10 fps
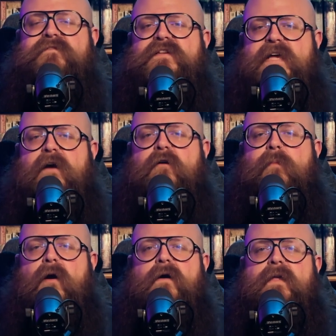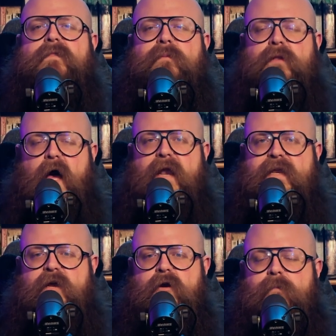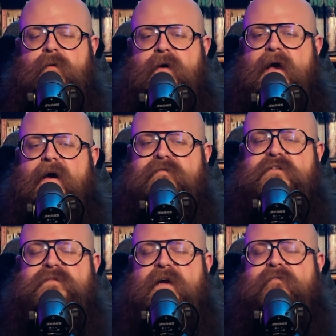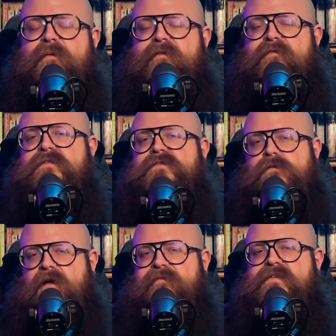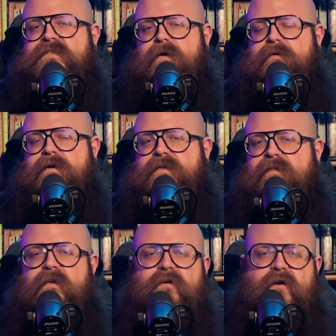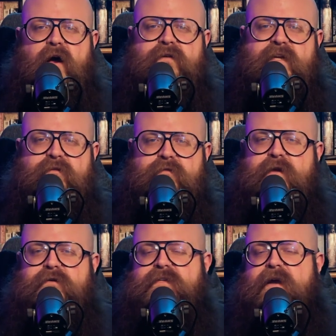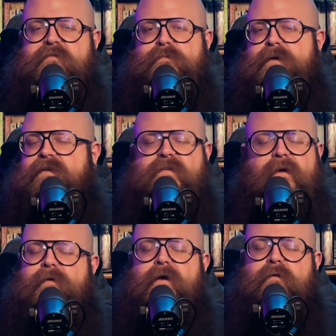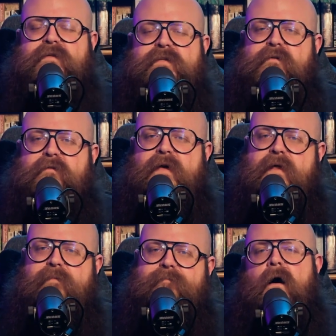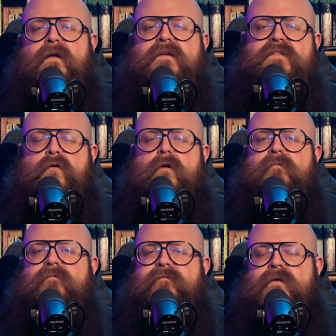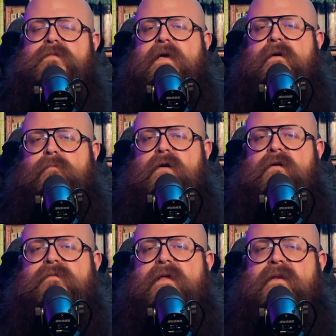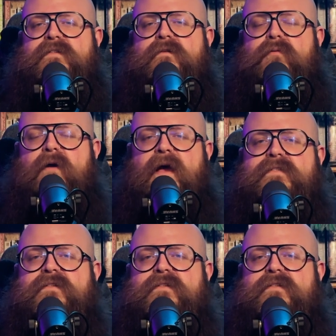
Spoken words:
to tear apart in the plot here, but out of respect for my friends who love this series and the other content creators that I respect, I'm not going to do that. Onyx Storm feels like a book that is comprised